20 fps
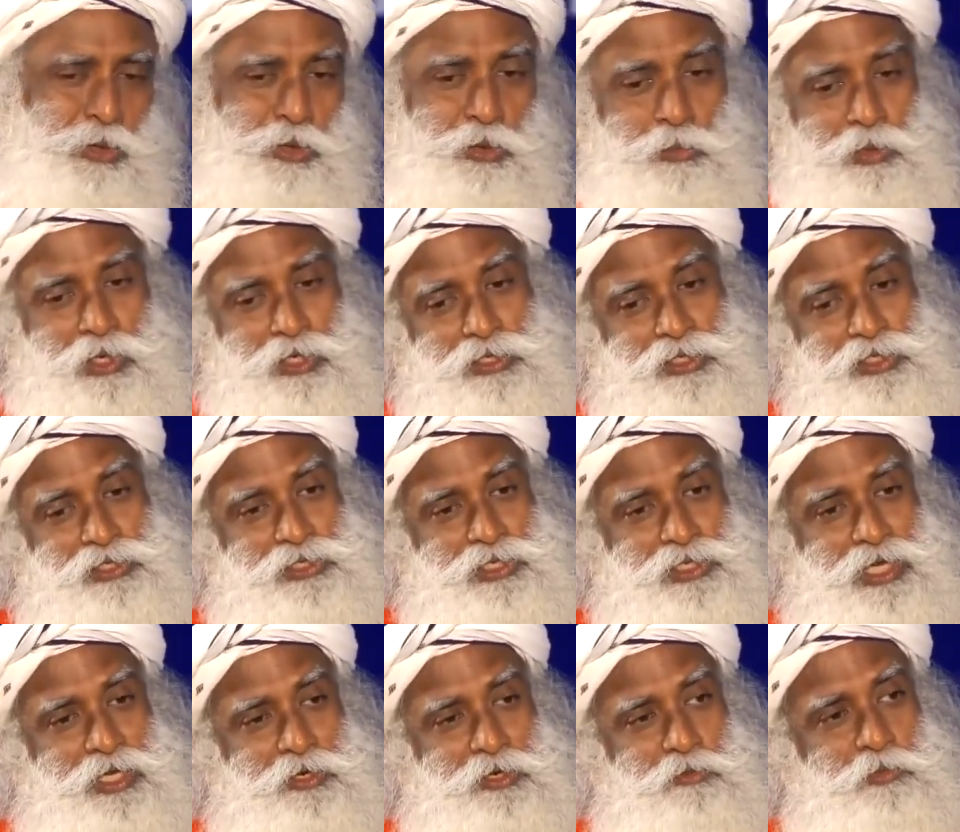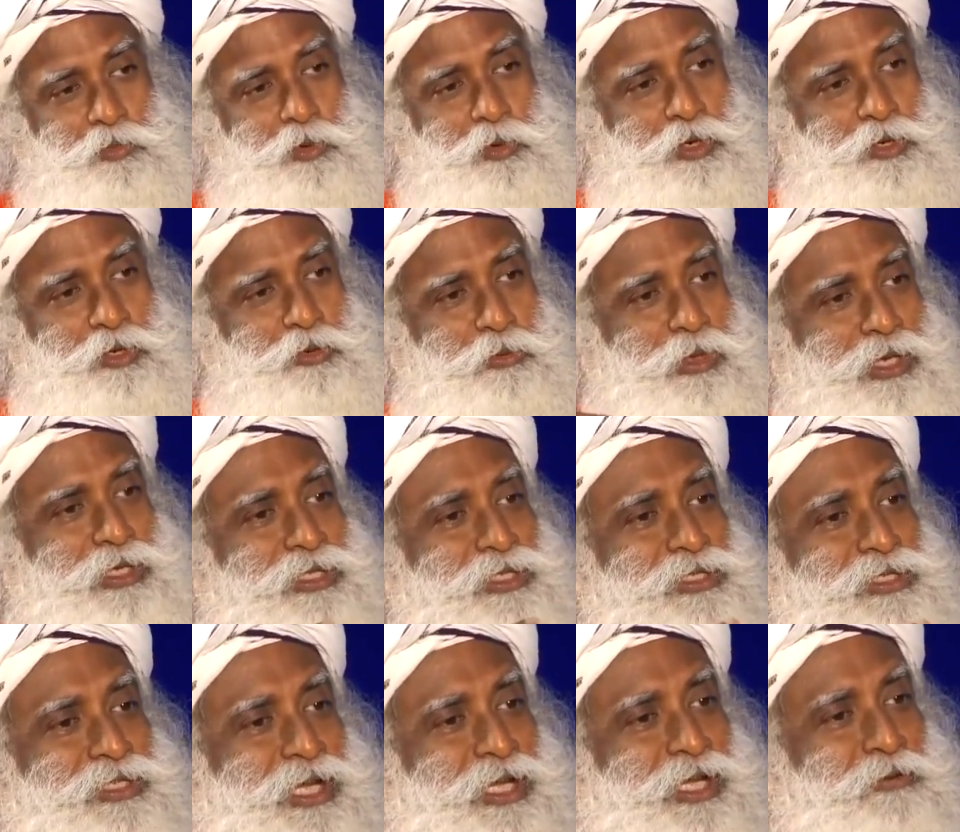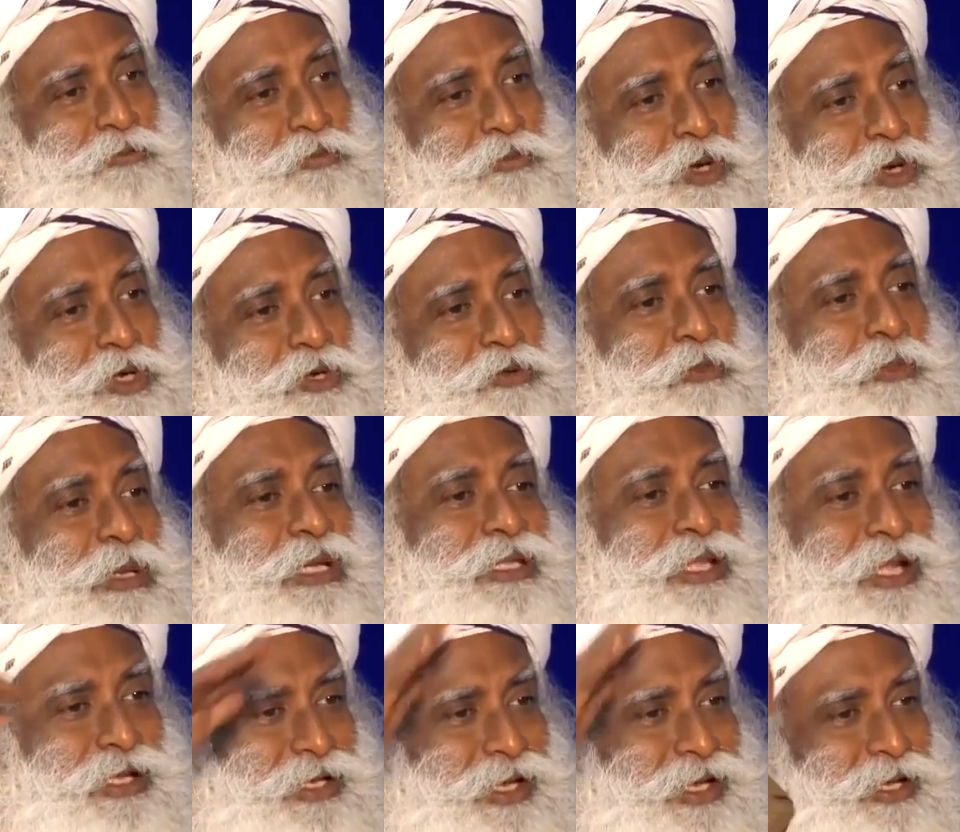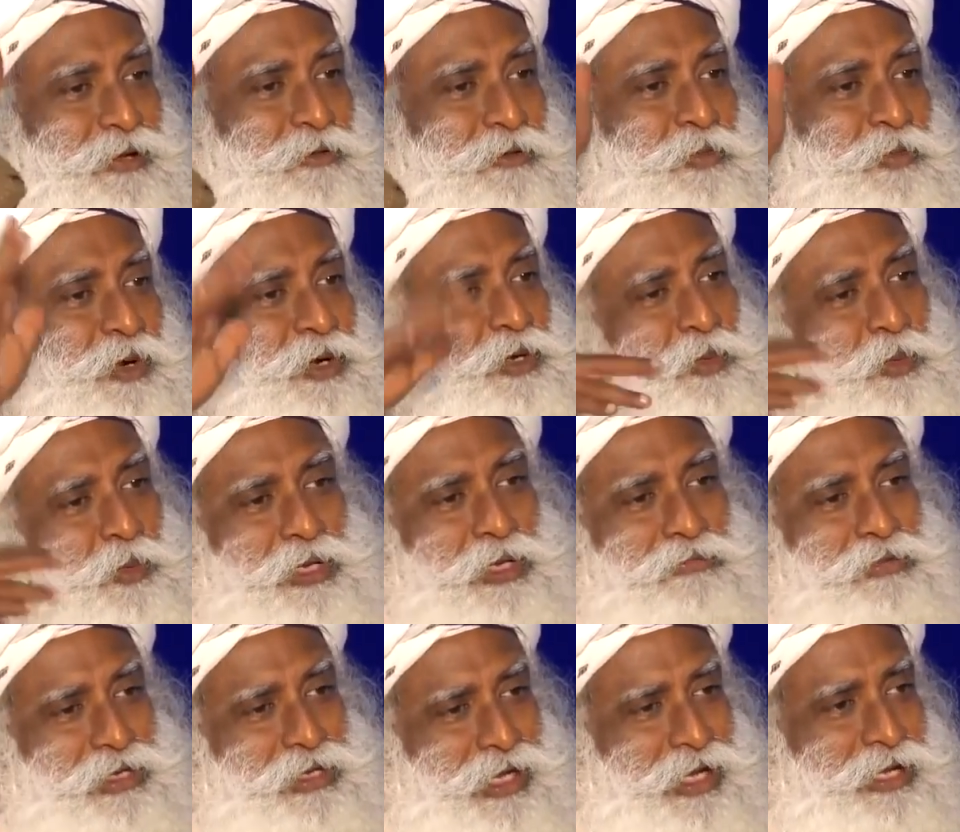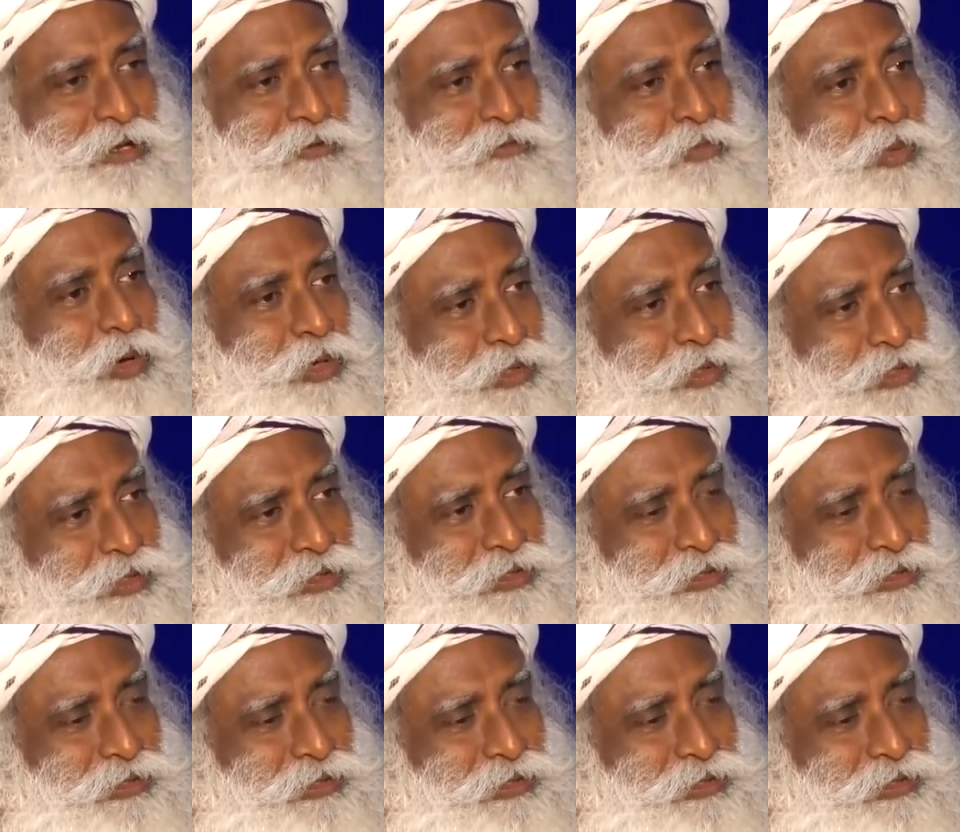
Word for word: You made this kind of pot, you made this kind of pot, you made that kind of pot, whatever kind of pot.